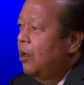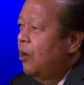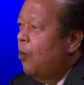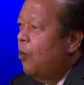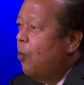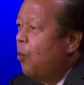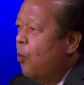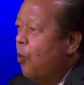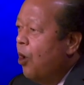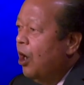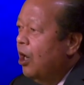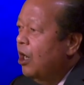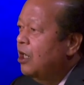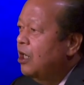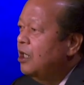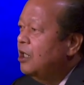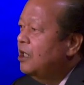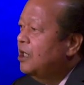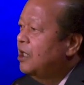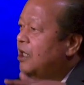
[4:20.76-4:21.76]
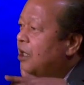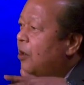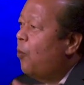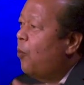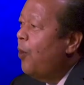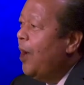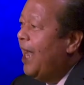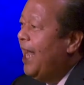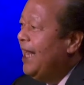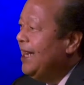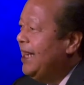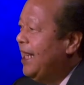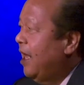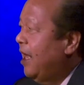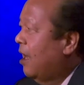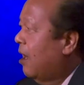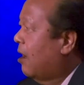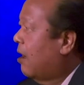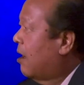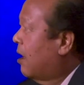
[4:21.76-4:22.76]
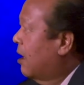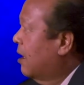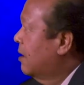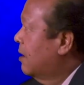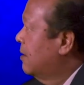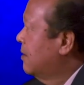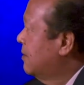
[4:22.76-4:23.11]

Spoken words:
weren't the way they are,